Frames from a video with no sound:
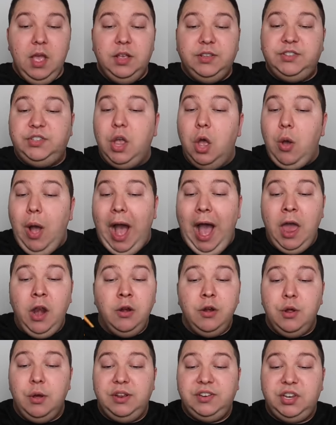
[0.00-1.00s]
So I
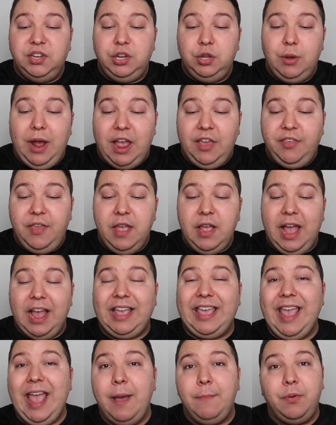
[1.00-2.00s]
don't know what to do. I think I
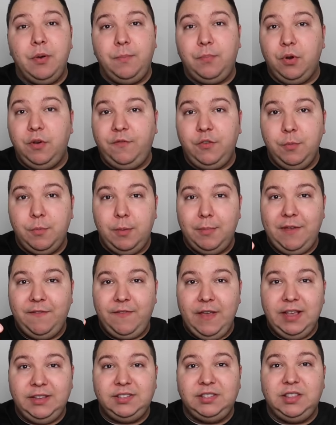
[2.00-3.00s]
can't put perfume on my
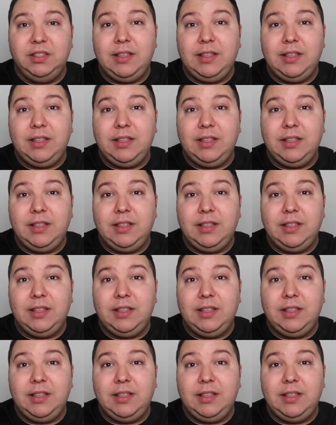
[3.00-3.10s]
face,